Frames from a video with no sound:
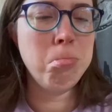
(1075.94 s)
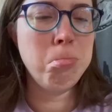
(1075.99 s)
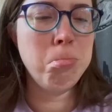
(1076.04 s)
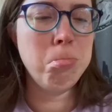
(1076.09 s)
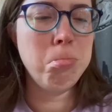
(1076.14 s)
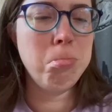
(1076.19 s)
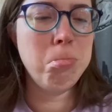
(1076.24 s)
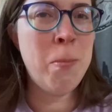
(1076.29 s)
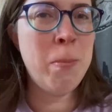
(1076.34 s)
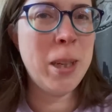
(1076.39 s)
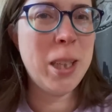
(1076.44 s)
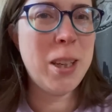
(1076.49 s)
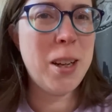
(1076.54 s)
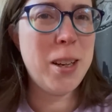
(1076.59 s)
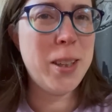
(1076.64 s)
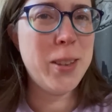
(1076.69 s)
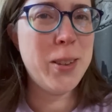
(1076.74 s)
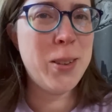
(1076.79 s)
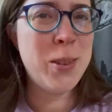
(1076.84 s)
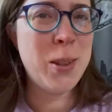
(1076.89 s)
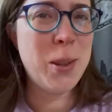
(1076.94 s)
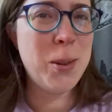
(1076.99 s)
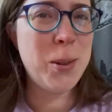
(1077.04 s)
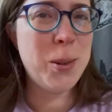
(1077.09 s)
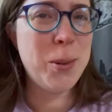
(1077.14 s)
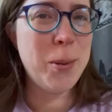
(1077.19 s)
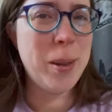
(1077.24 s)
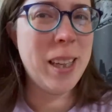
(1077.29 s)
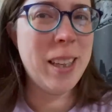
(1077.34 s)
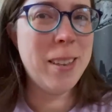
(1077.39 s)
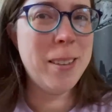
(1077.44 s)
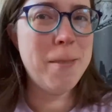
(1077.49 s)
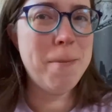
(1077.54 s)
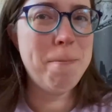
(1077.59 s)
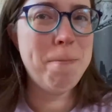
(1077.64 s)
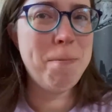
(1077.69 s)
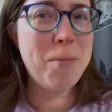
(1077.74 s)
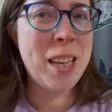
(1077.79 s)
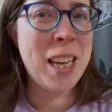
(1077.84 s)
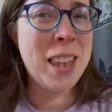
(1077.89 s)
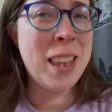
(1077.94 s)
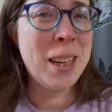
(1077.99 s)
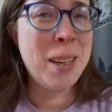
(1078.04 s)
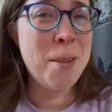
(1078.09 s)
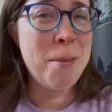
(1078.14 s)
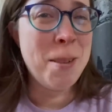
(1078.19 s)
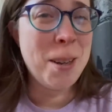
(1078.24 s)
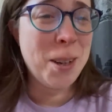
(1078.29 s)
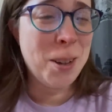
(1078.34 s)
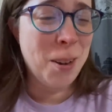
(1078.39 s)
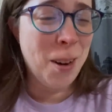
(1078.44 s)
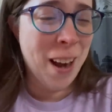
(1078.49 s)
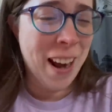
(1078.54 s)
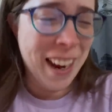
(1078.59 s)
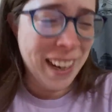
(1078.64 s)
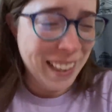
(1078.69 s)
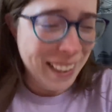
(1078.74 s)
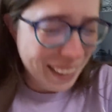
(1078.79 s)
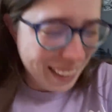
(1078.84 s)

we'll see. Oh my God, it's so sweet. I think I'm gonna cry.